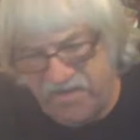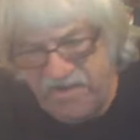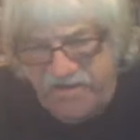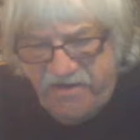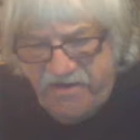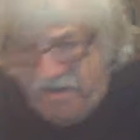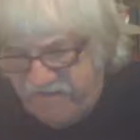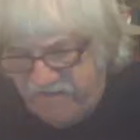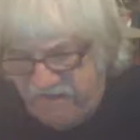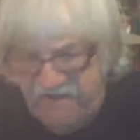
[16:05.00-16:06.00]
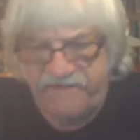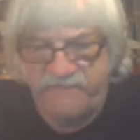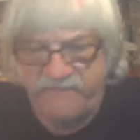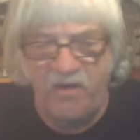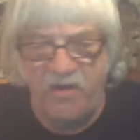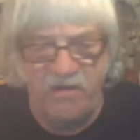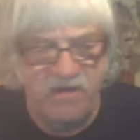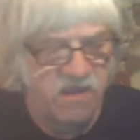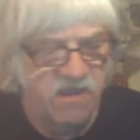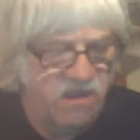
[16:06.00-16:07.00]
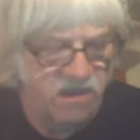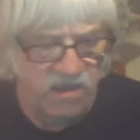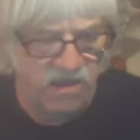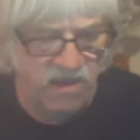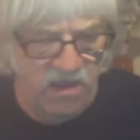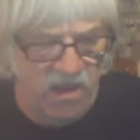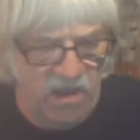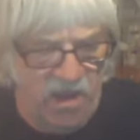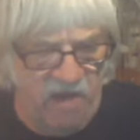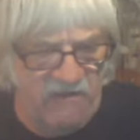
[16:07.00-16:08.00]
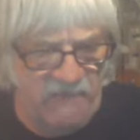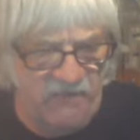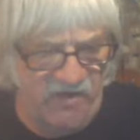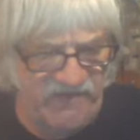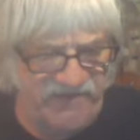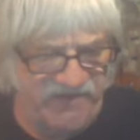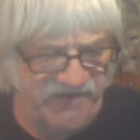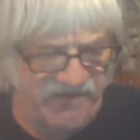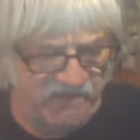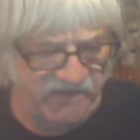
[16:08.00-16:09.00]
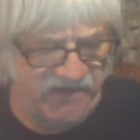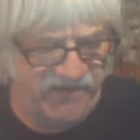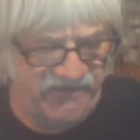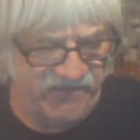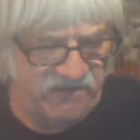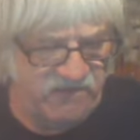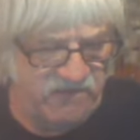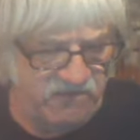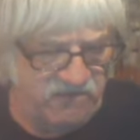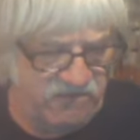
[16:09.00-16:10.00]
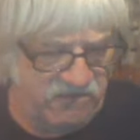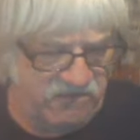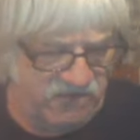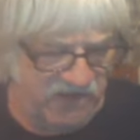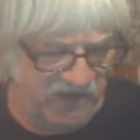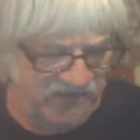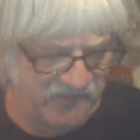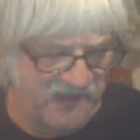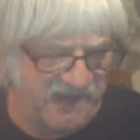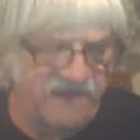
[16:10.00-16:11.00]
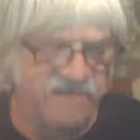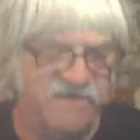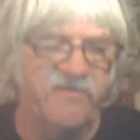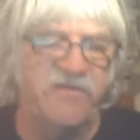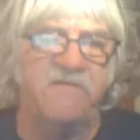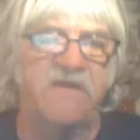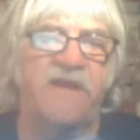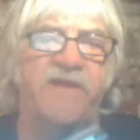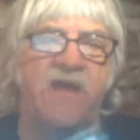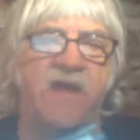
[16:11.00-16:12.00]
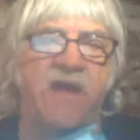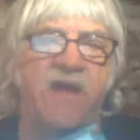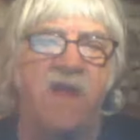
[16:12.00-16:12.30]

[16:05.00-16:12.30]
There you go. Now I got the memo. All right, boys. This here it is. I go back in there too. I get done.